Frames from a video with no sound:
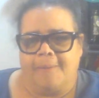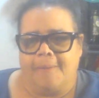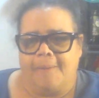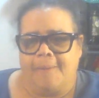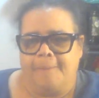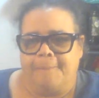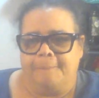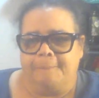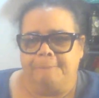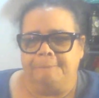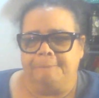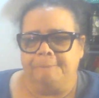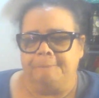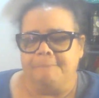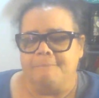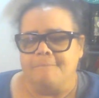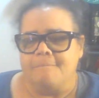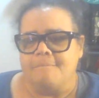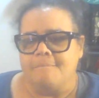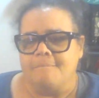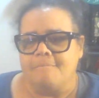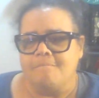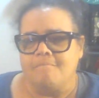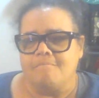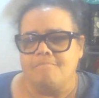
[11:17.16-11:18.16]
Um,
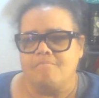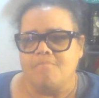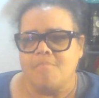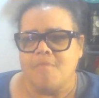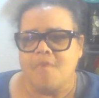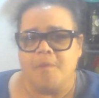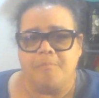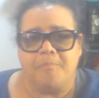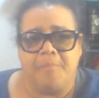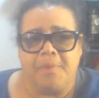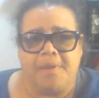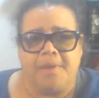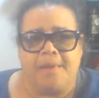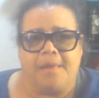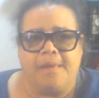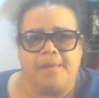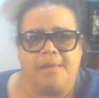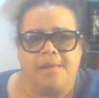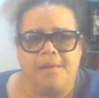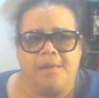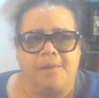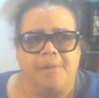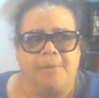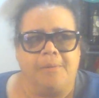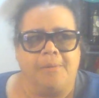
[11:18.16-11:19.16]

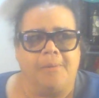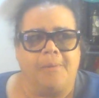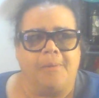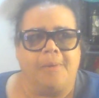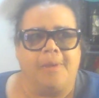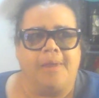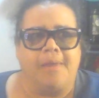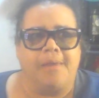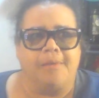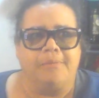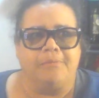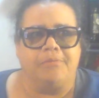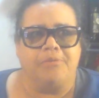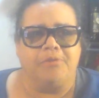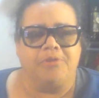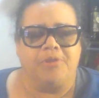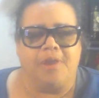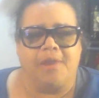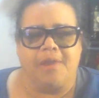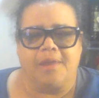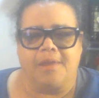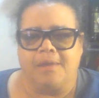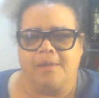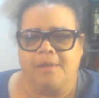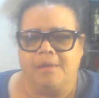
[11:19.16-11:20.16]
but, you know, it was
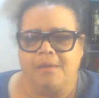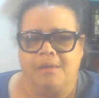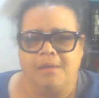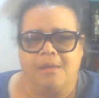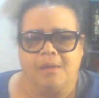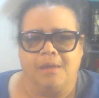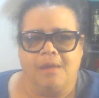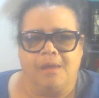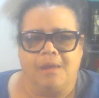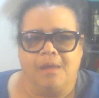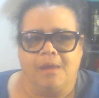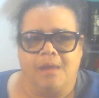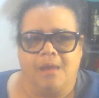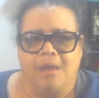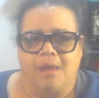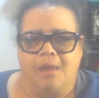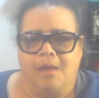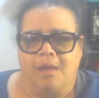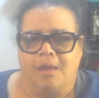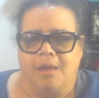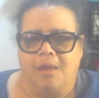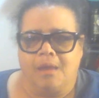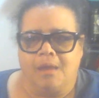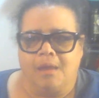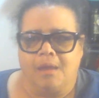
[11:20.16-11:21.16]
like,
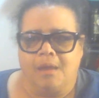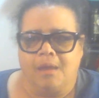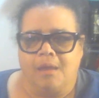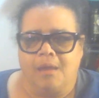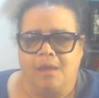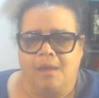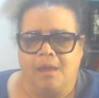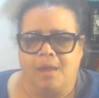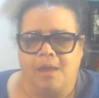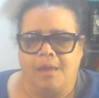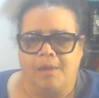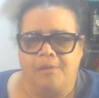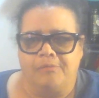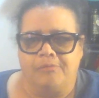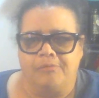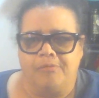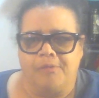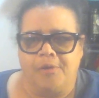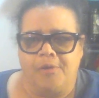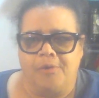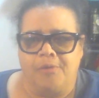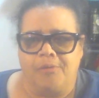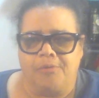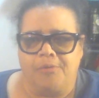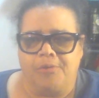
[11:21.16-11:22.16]
I
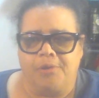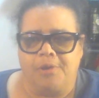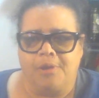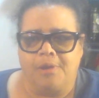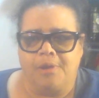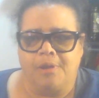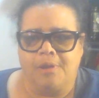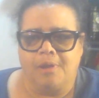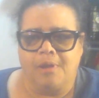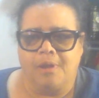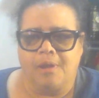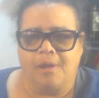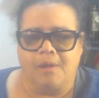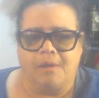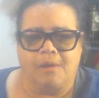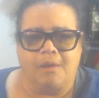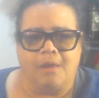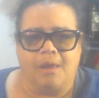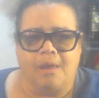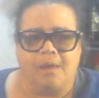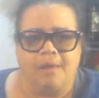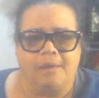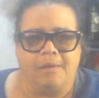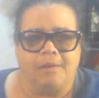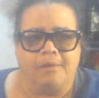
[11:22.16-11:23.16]
felt
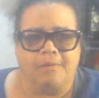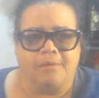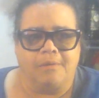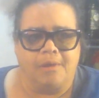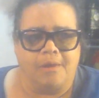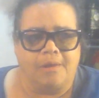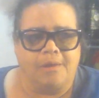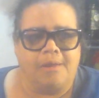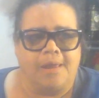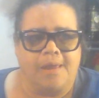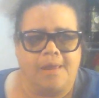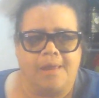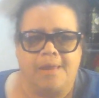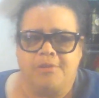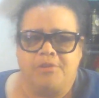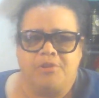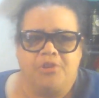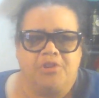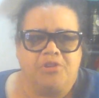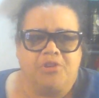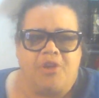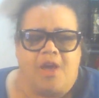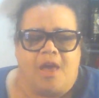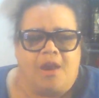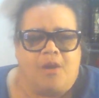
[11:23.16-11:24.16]
like it
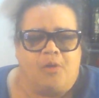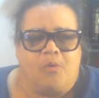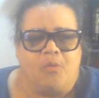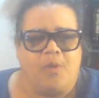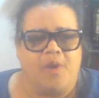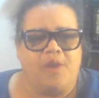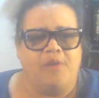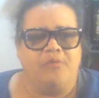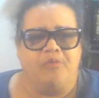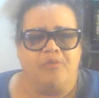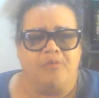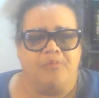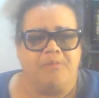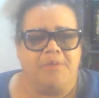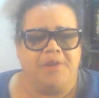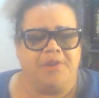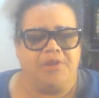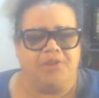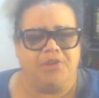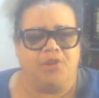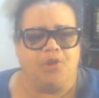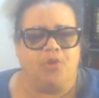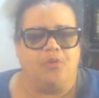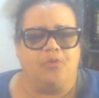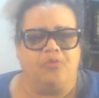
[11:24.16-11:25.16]
just got away from me
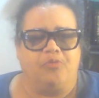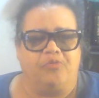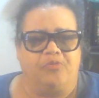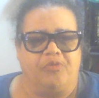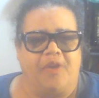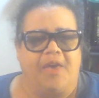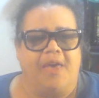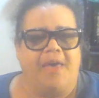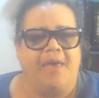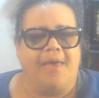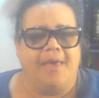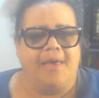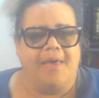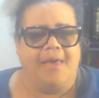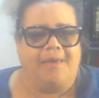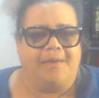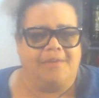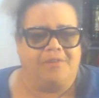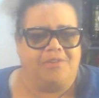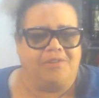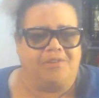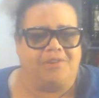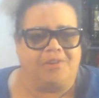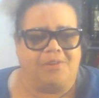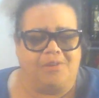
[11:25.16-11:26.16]
so
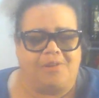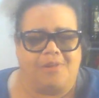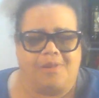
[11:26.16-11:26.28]
fast.